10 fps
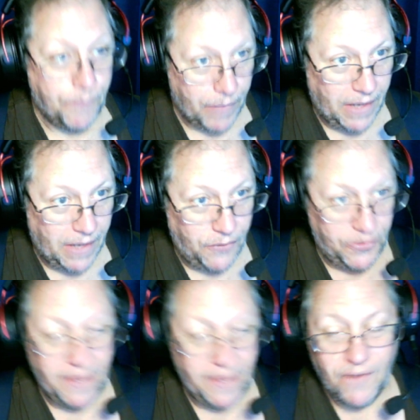You see
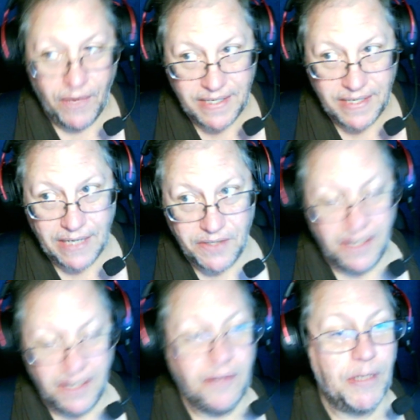I've already tested it
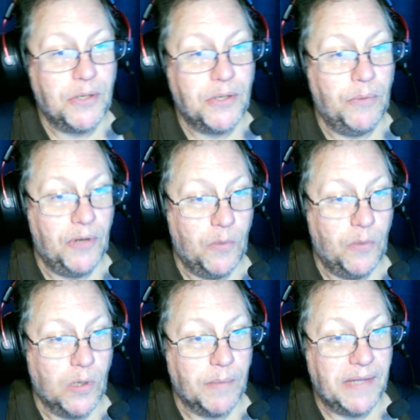to make sure it was going to work,
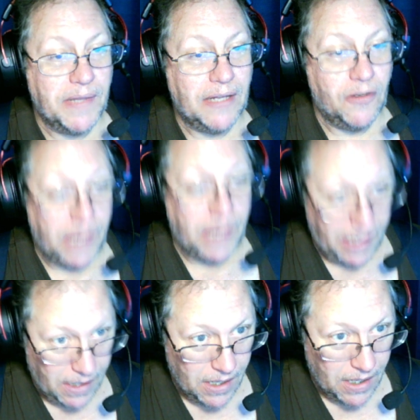but that's okay.
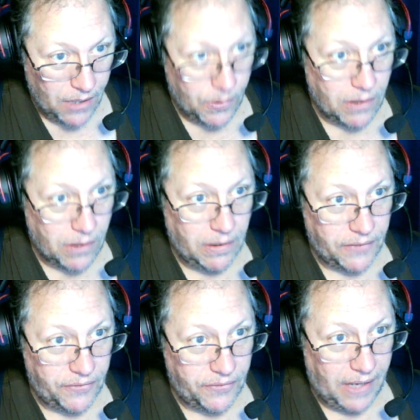I'm going to click
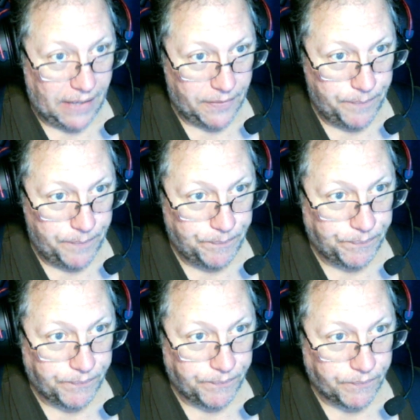Select.
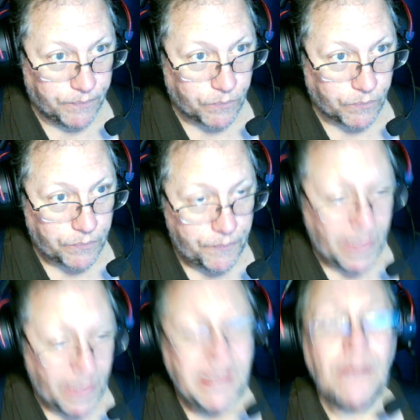
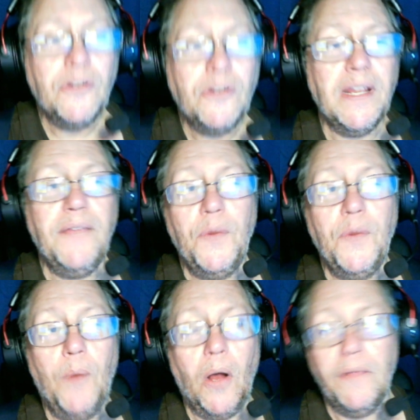And now it's going to give you
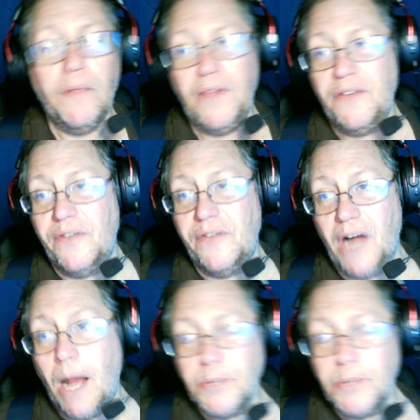all of these different
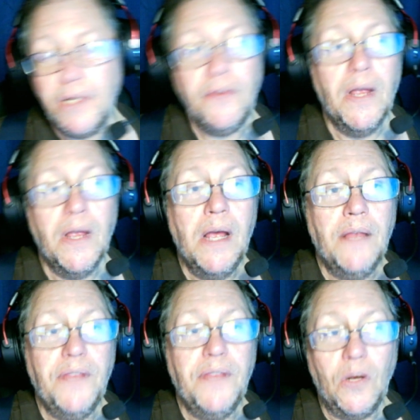options.
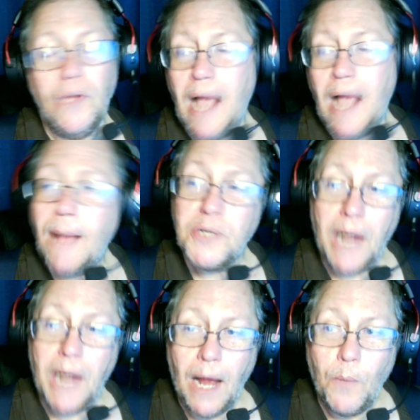The only option
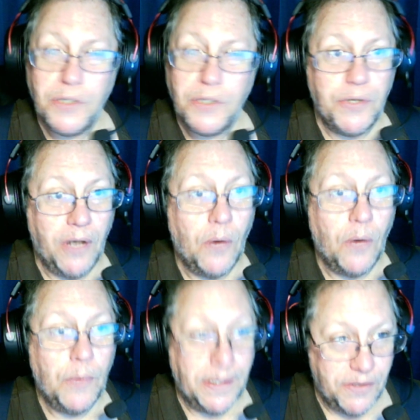I want you to go
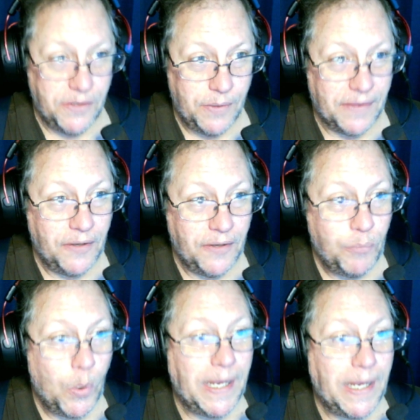and do at this
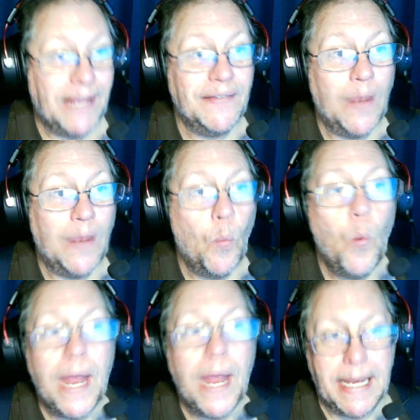point is
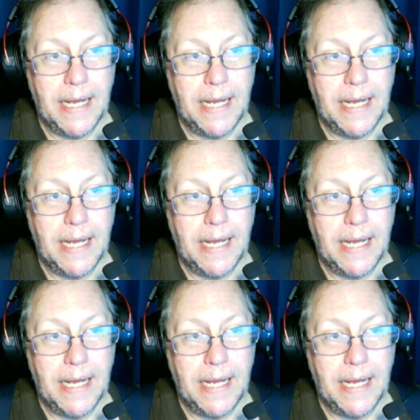when.